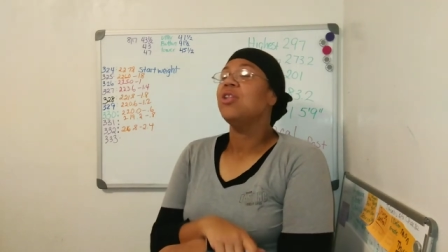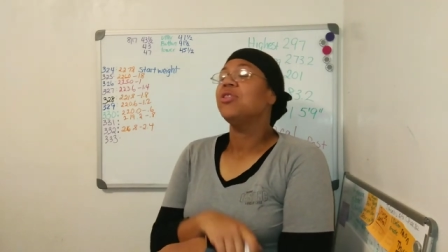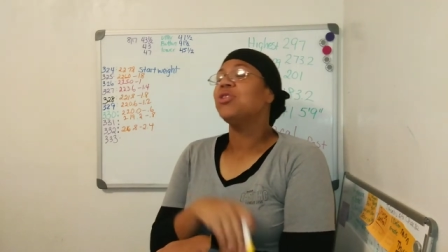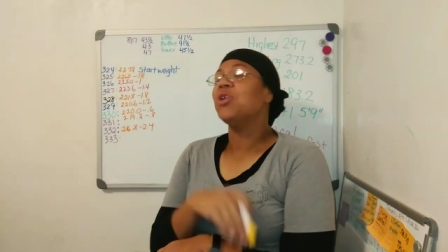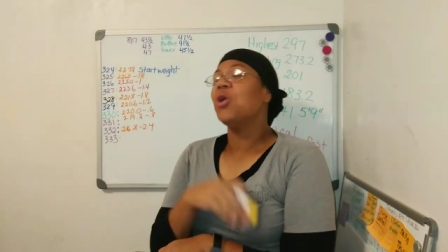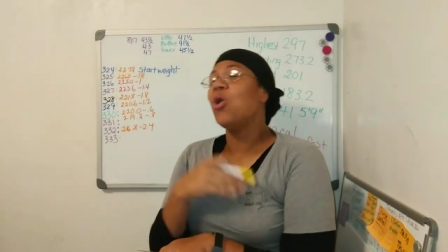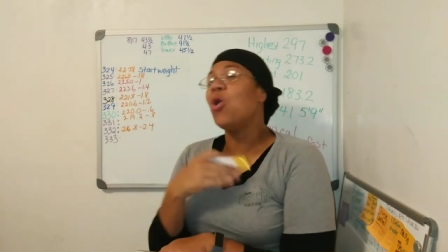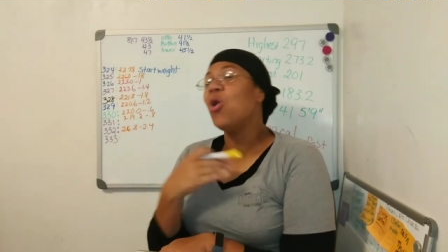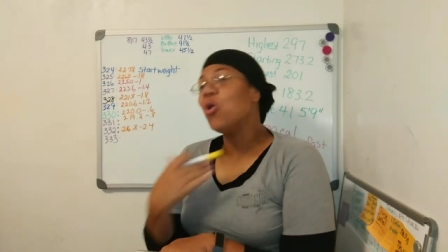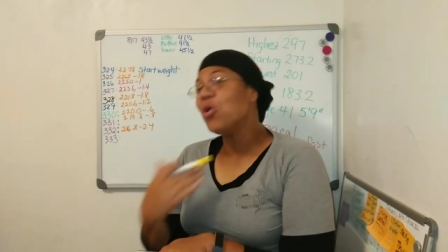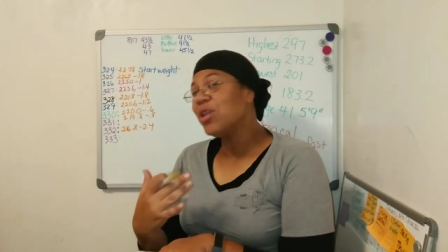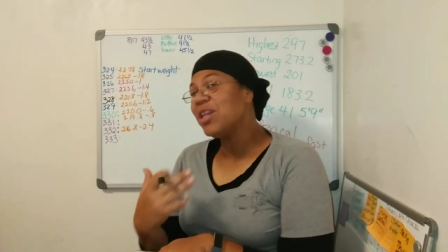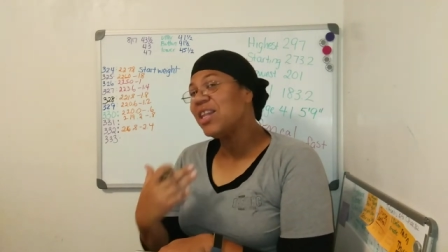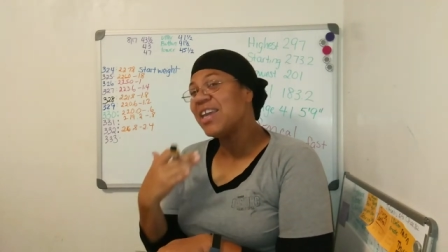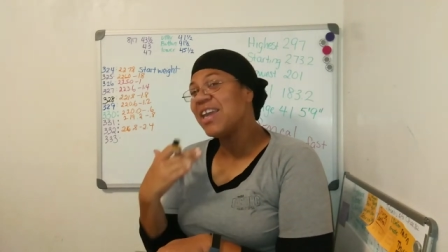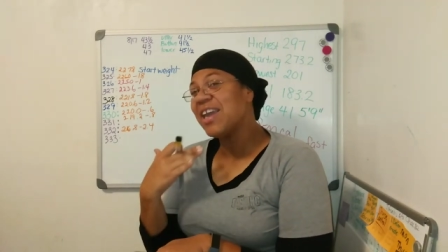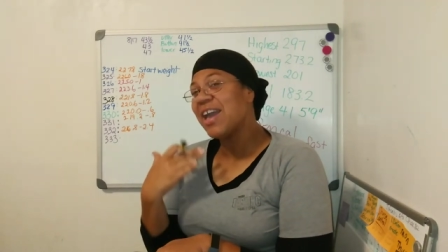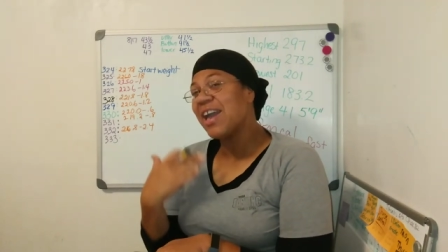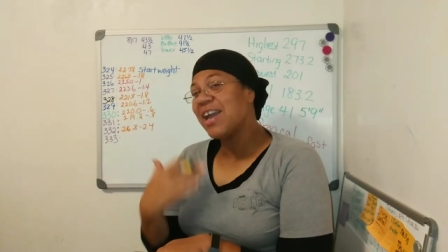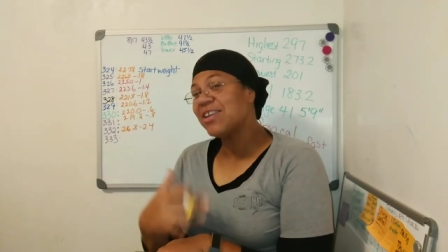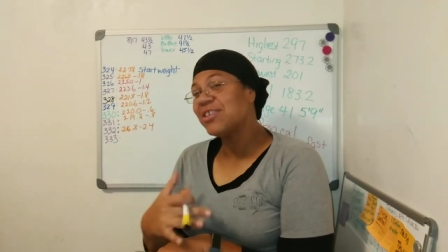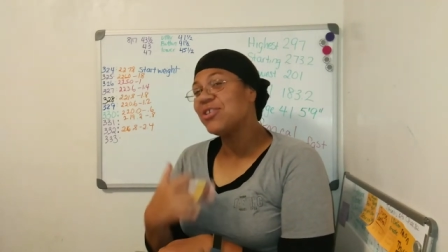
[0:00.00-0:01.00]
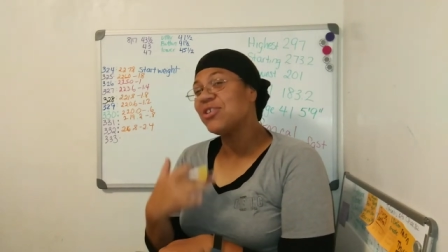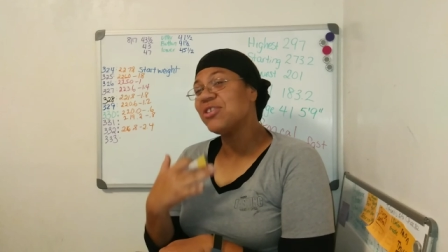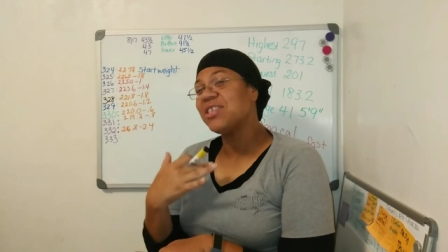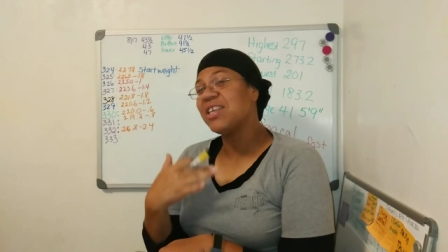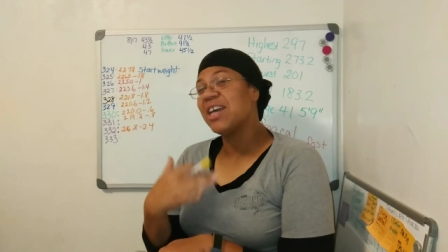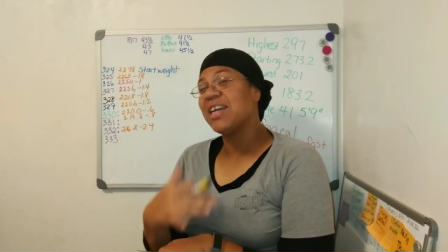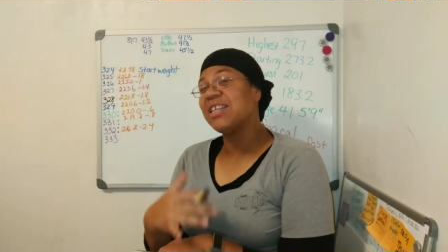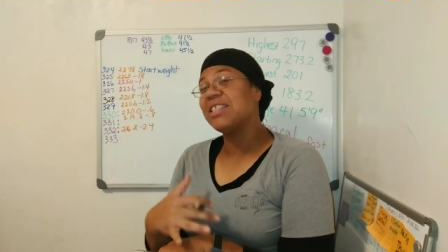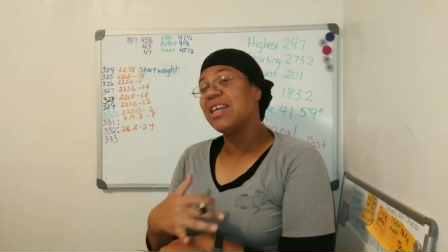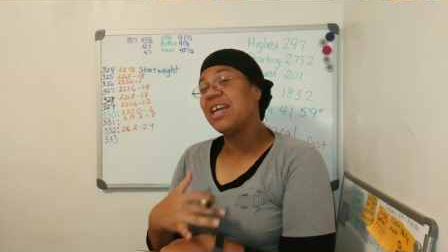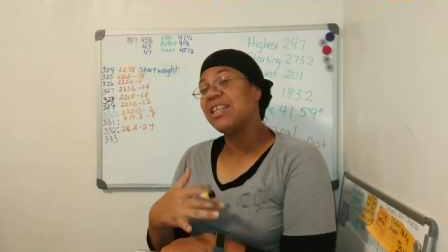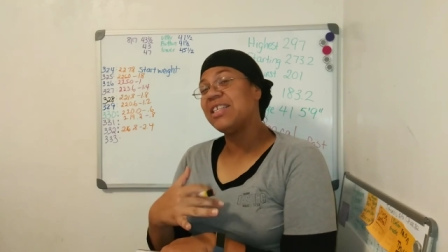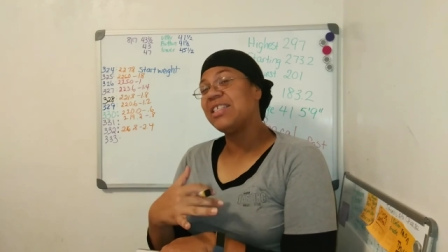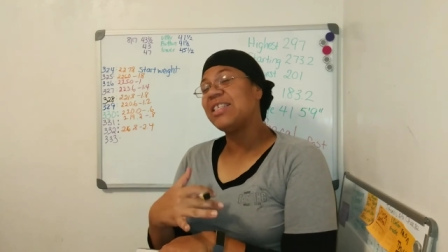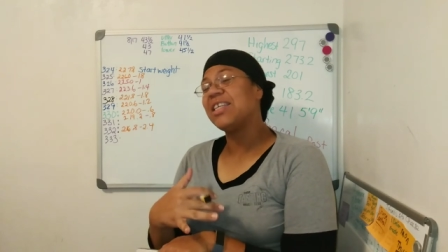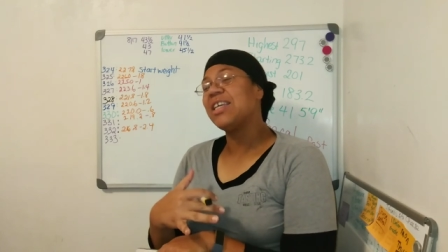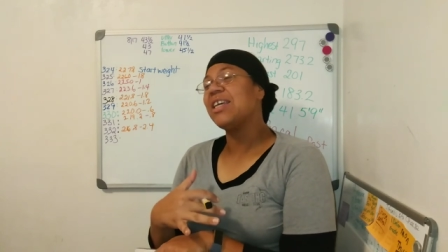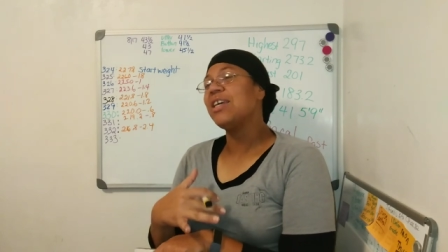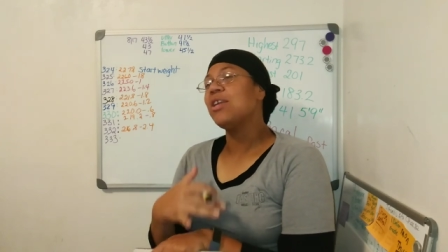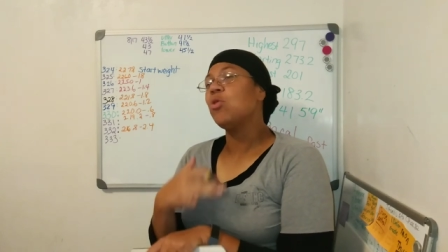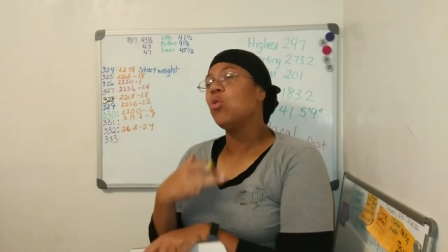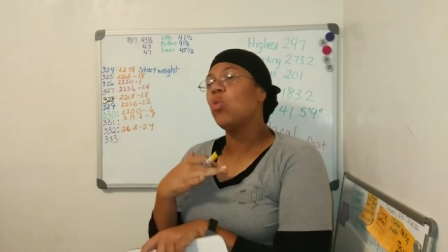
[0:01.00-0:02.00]
The only exercise I
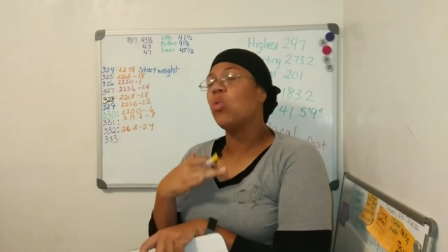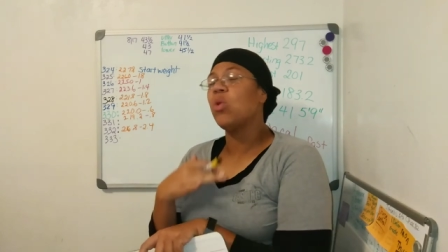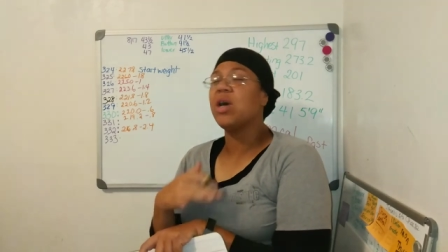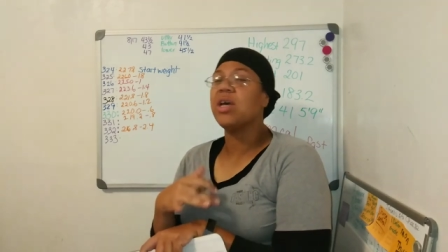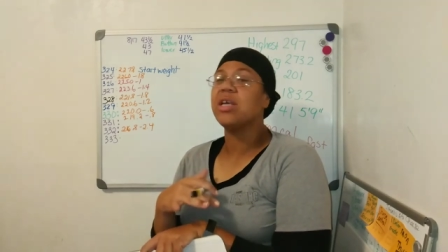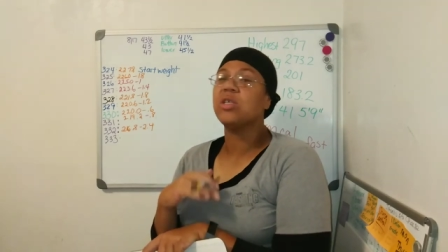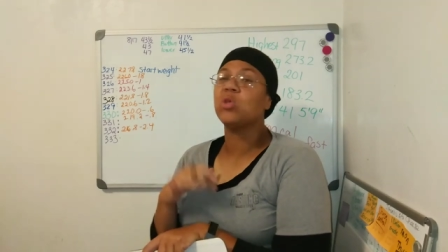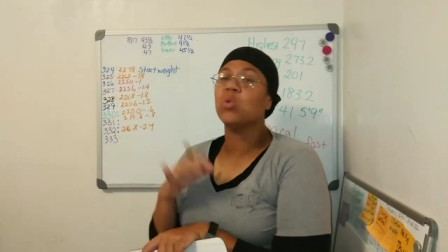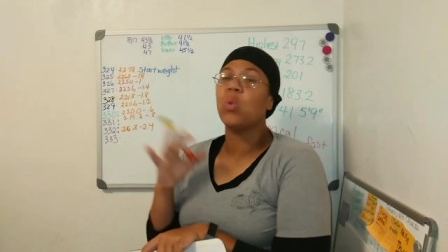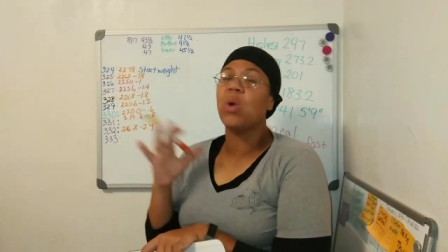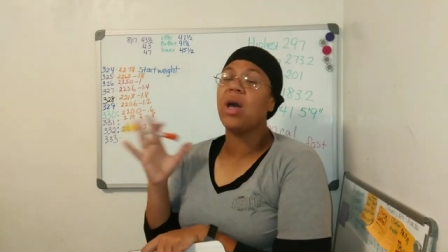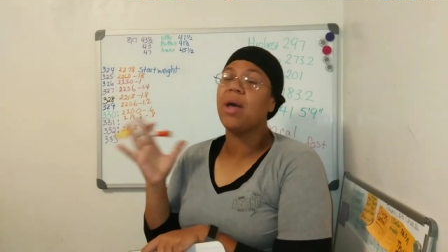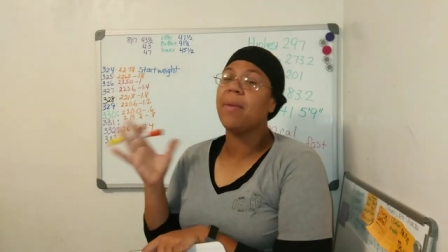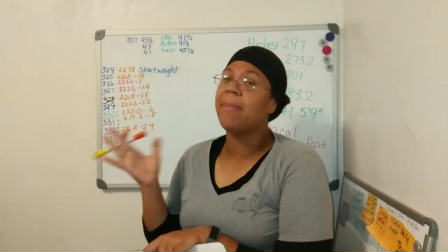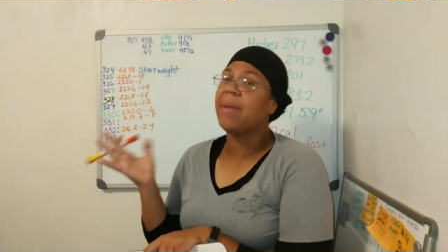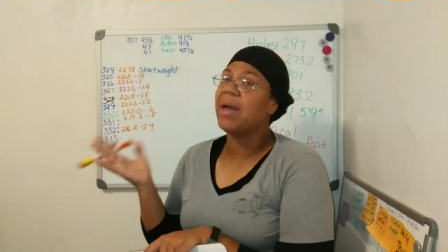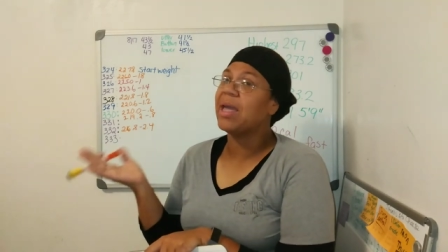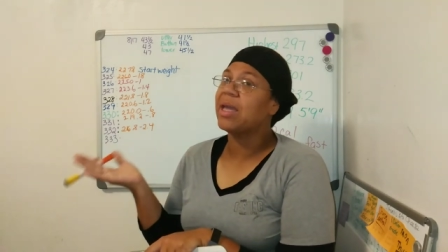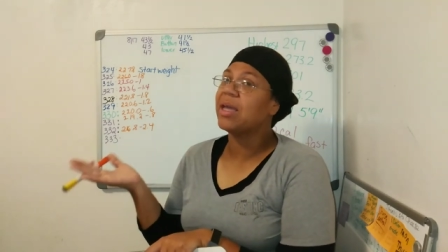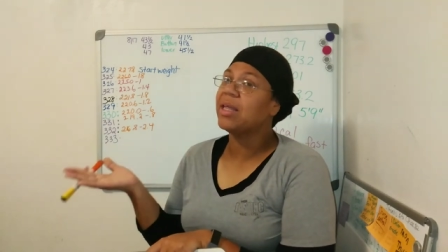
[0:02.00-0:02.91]
did was while my